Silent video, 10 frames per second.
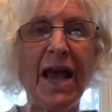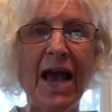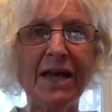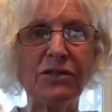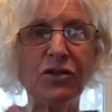
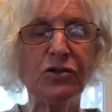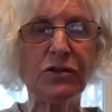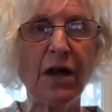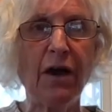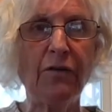ask
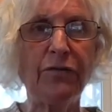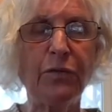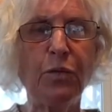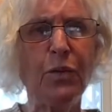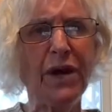yourself,
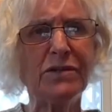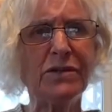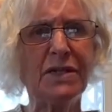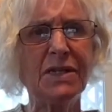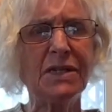where's
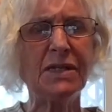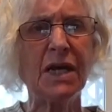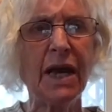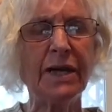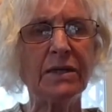the
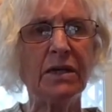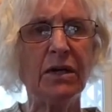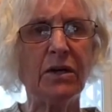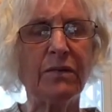disconnect here?